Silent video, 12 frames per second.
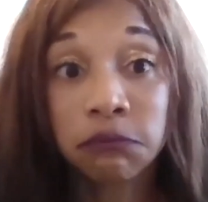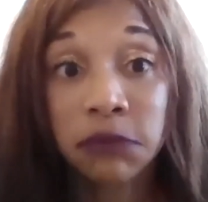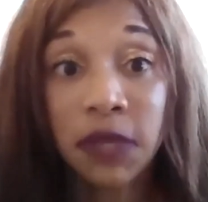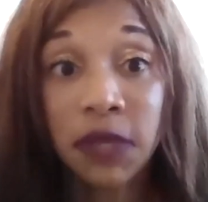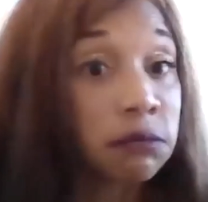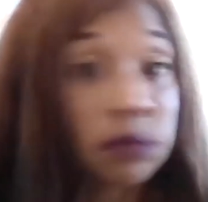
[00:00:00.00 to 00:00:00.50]

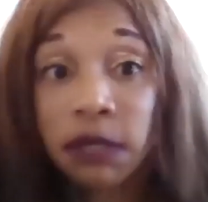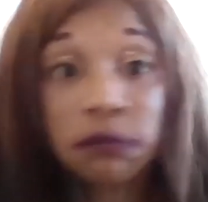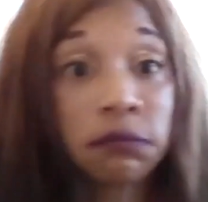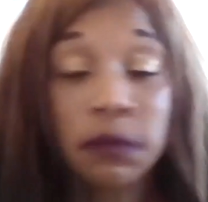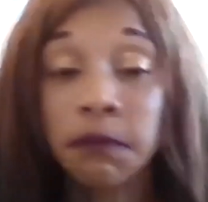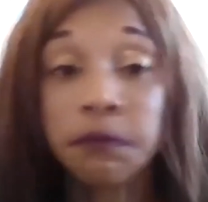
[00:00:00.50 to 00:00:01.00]

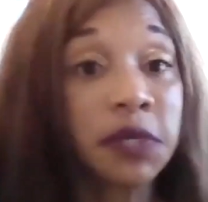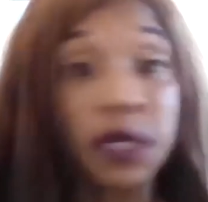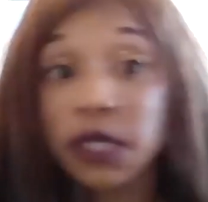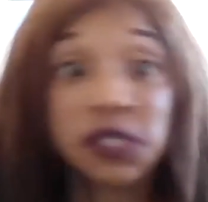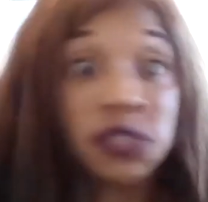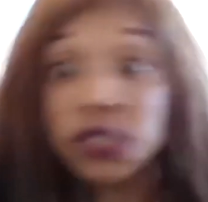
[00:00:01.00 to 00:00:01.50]

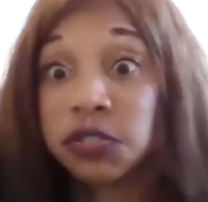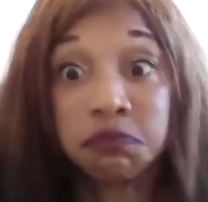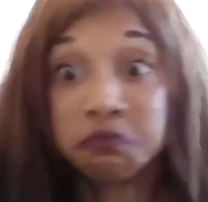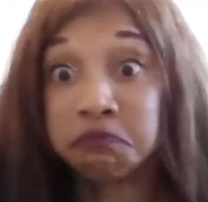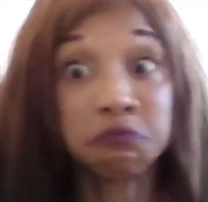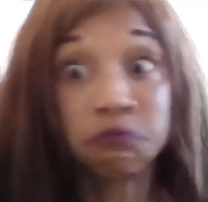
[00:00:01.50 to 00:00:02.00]
Because they
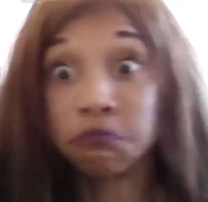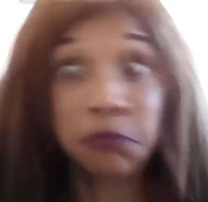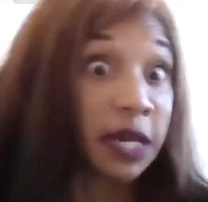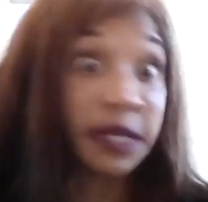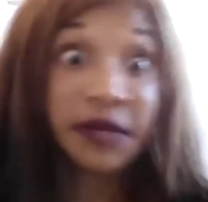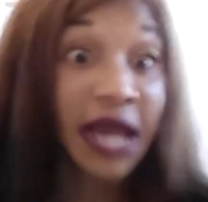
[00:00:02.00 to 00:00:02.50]

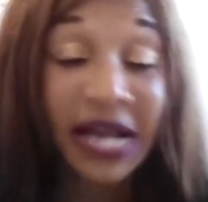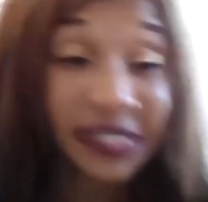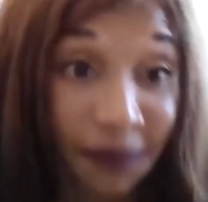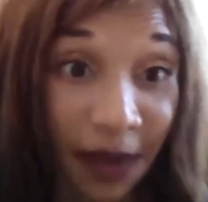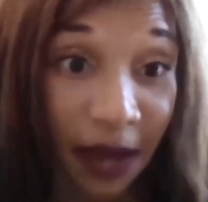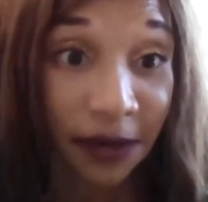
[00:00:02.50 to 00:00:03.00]
didn't ask
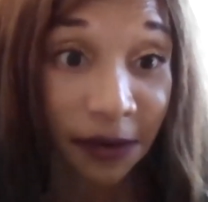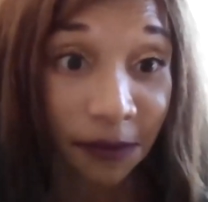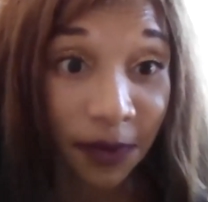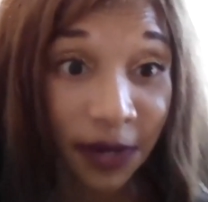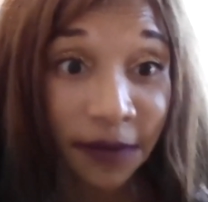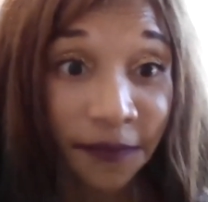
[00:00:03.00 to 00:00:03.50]
about it,
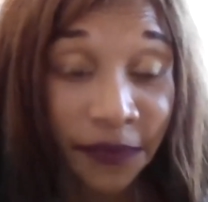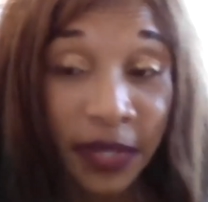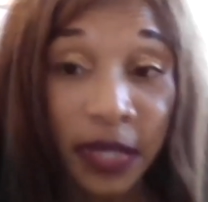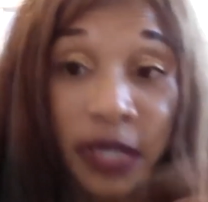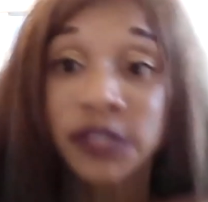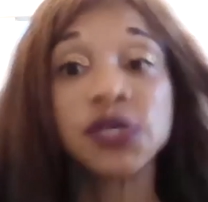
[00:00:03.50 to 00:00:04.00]
right?
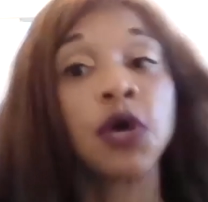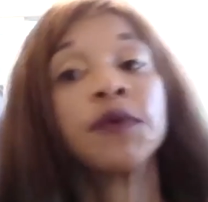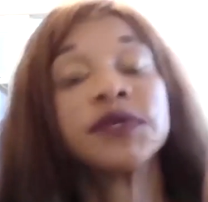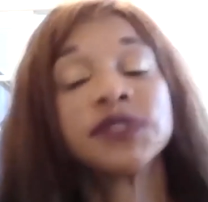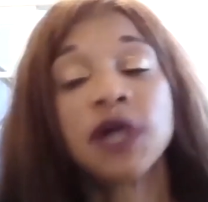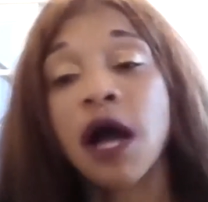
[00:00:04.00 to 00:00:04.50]
So
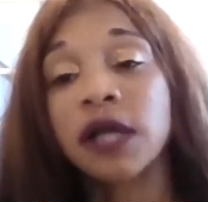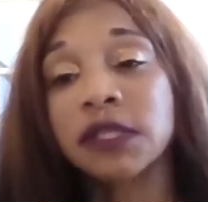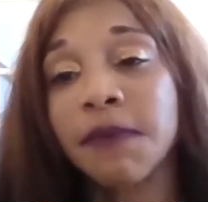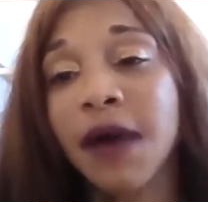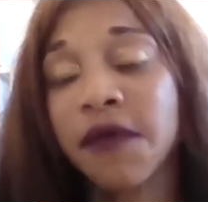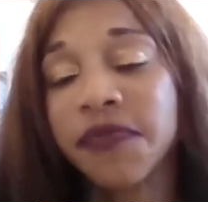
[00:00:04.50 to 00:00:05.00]
we
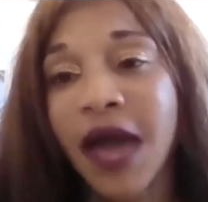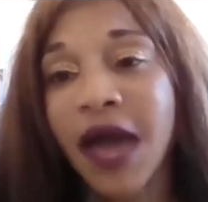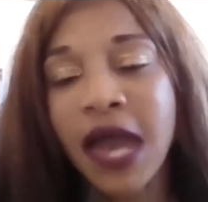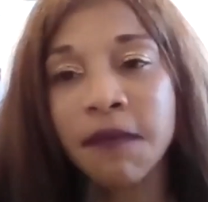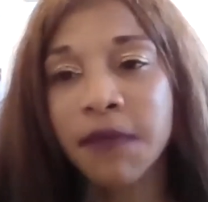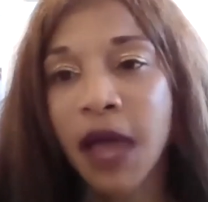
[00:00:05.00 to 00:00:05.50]
talked about
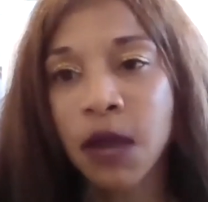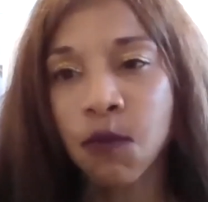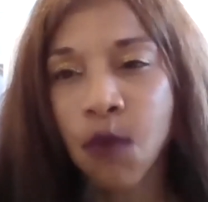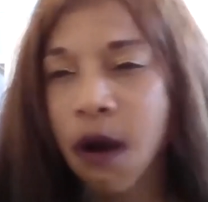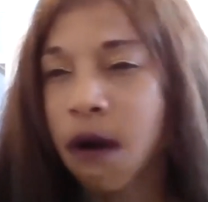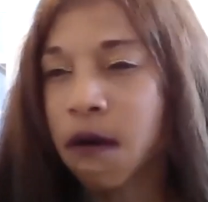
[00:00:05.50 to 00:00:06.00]
that. I'm like,
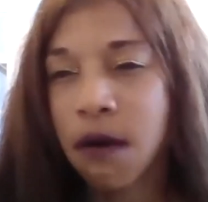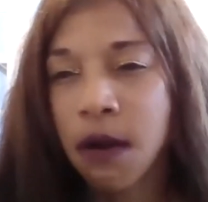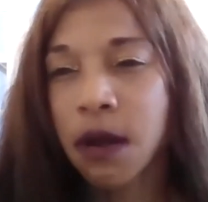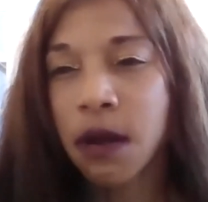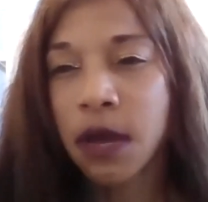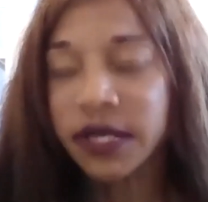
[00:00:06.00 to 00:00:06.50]
well,
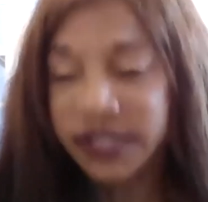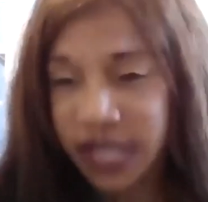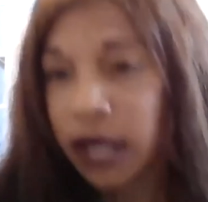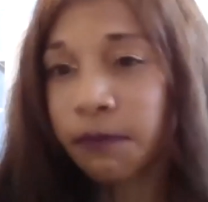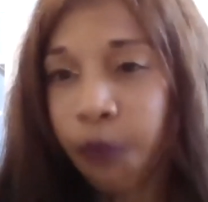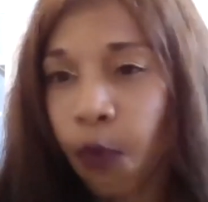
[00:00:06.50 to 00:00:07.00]
is
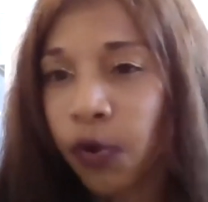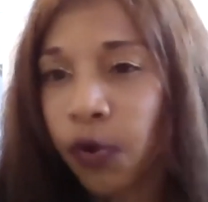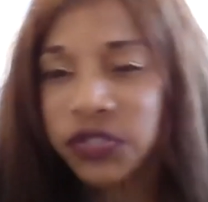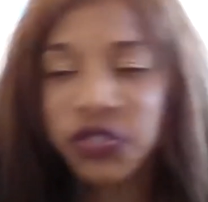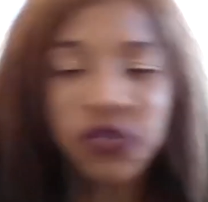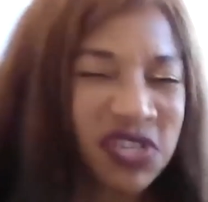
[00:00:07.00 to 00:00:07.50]
that
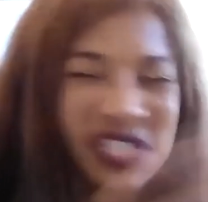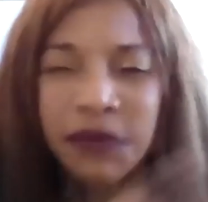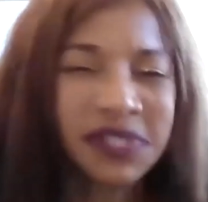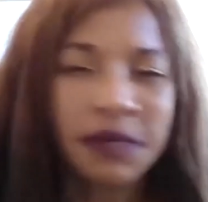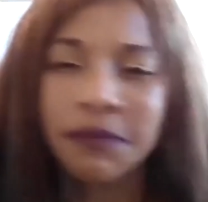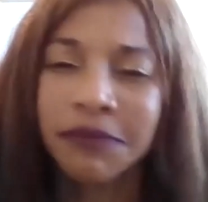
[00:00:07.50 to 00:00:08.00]
important to you? Because there
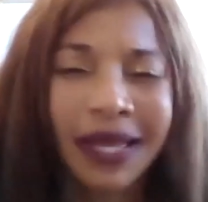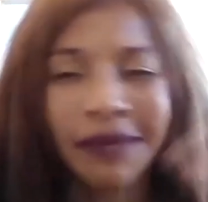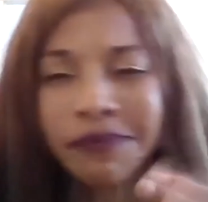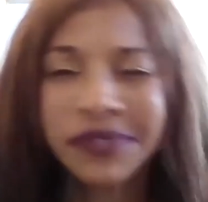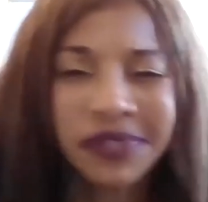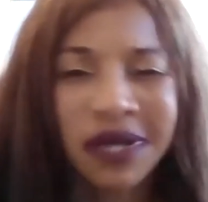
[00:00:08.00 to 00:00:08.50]
were some like
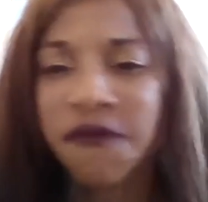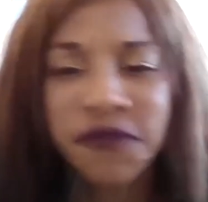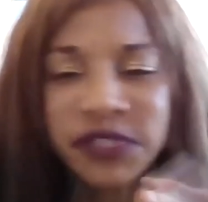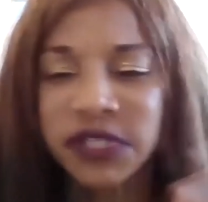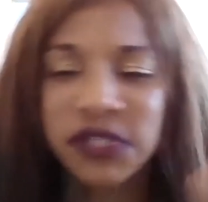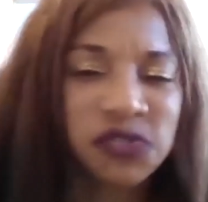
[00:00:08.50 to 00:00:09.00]

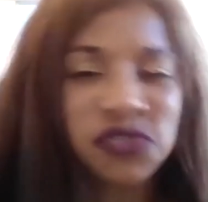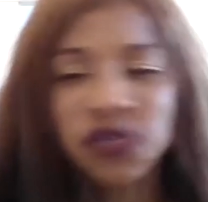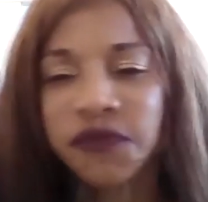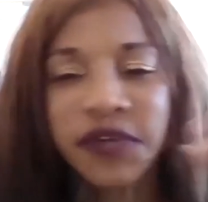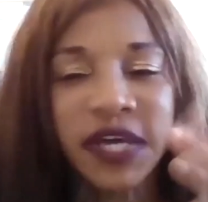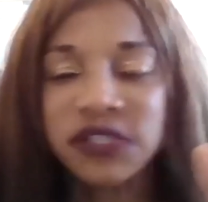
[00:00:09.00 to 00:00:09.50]
conferences or
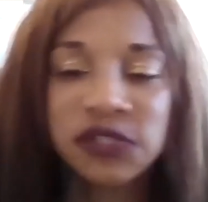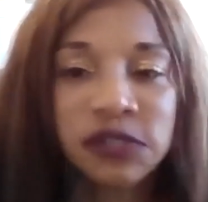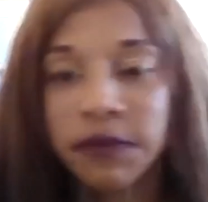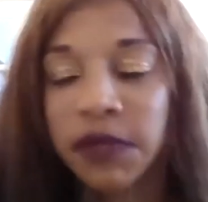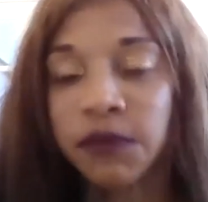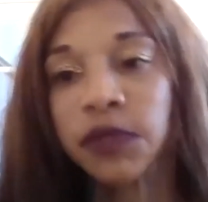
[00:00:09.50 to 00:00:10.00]
certifications,
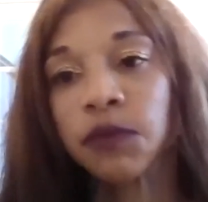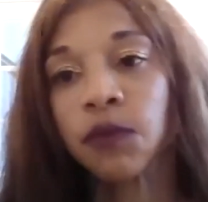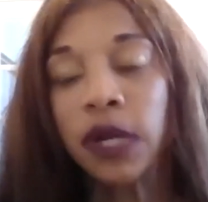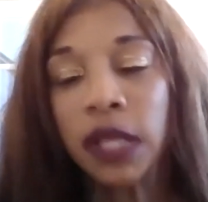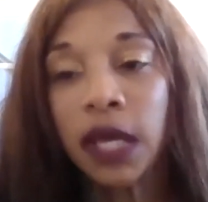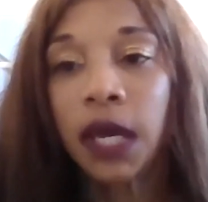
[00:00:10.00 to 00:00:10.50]
something they really
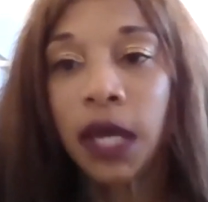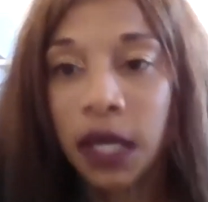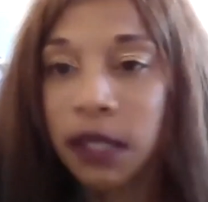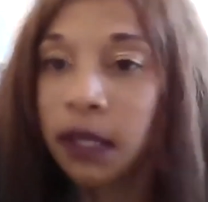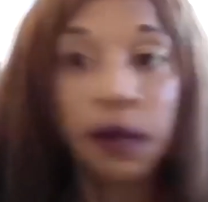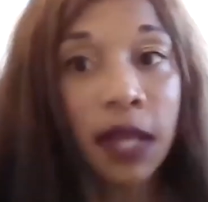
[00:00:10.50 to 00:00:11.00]
wanted.
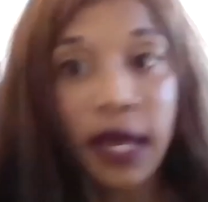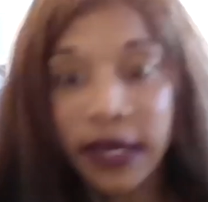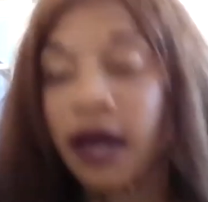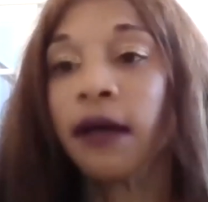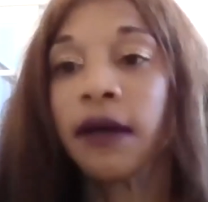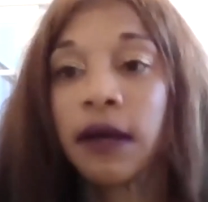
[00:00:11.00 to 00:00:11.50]
And they were like,
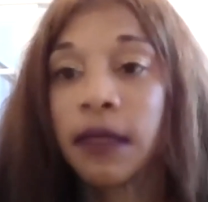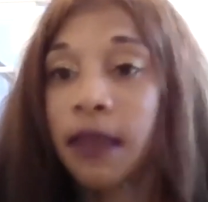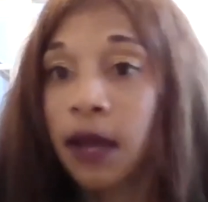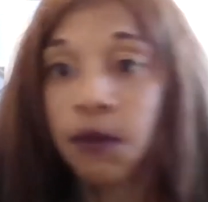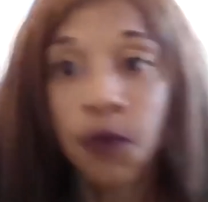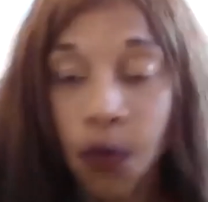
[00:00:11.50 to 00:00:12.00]
yeah. I'm
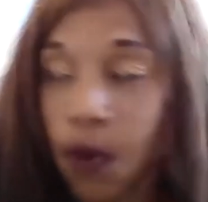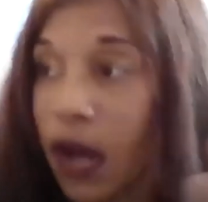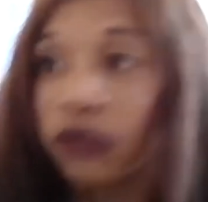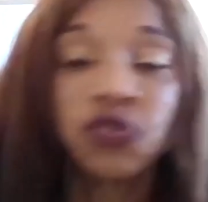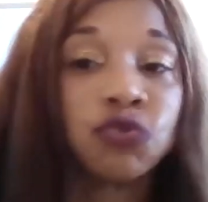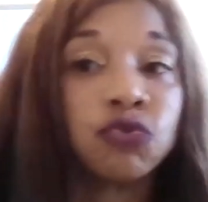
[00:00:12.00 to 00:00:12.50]
like, well, why
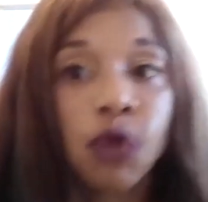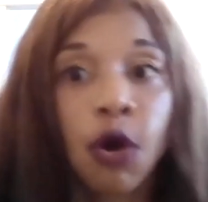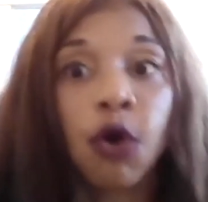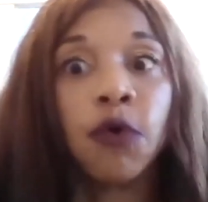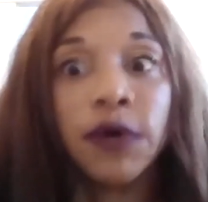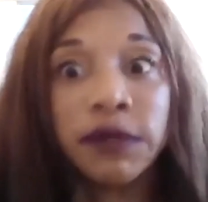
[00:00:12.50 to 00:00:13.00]
don't you
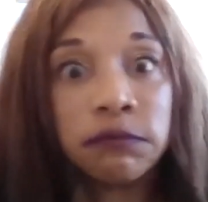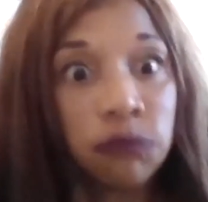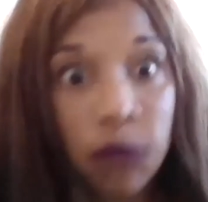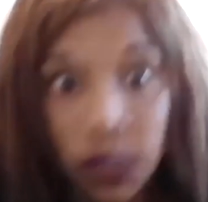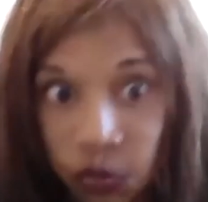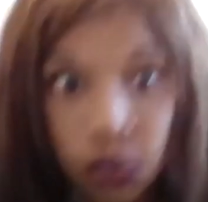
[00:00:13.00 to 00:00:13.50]
go and
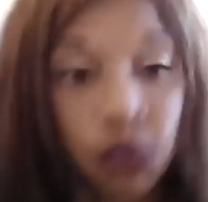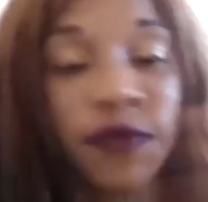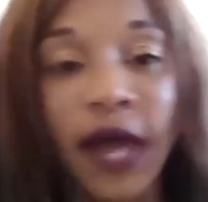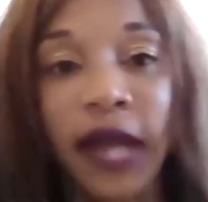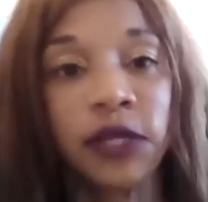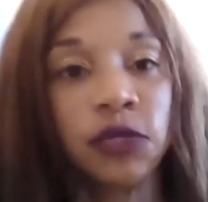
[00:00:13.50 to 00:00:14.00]
include
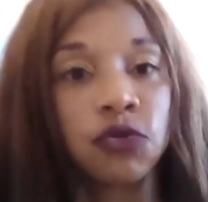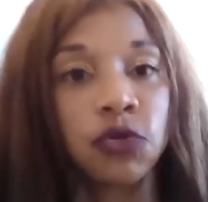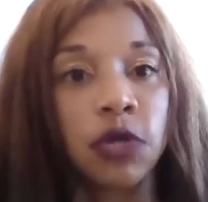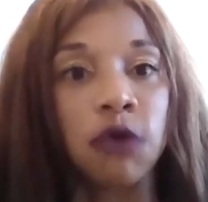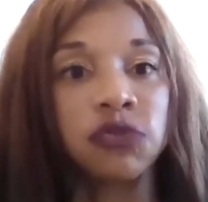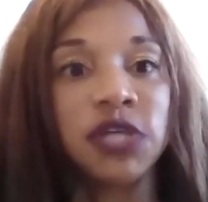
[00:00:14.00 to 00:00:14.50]
that in your
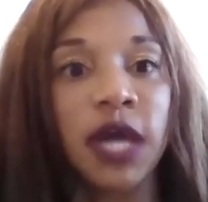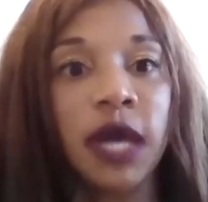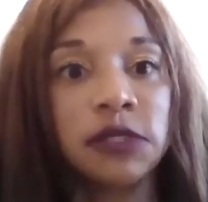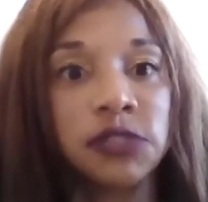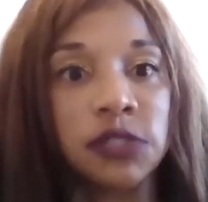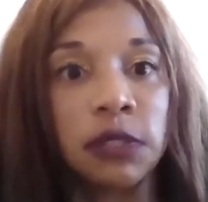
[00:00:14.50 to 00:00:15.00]

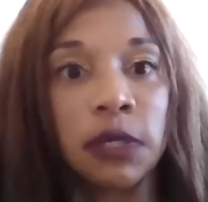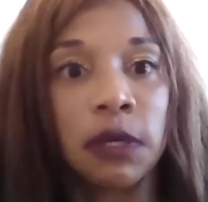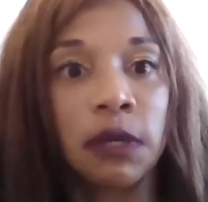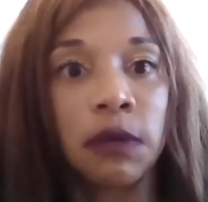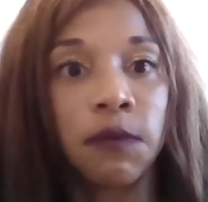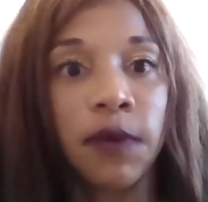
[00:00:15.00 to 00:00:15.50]
negotiation,
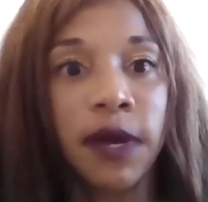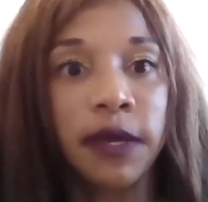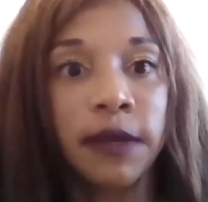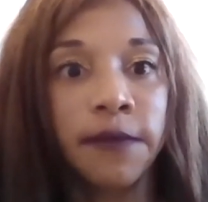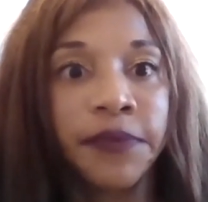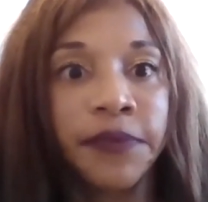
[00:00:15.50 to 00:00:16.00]

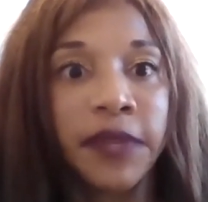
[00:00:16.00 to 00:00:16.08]
right?